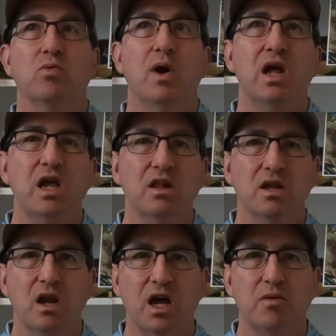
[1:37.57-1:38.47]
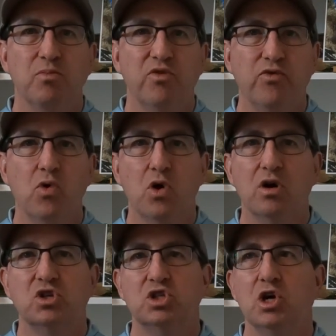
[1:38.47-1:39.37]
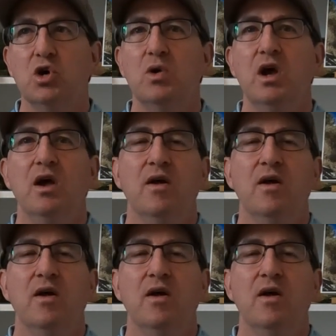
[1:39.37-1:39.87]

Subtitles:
rained the night before, so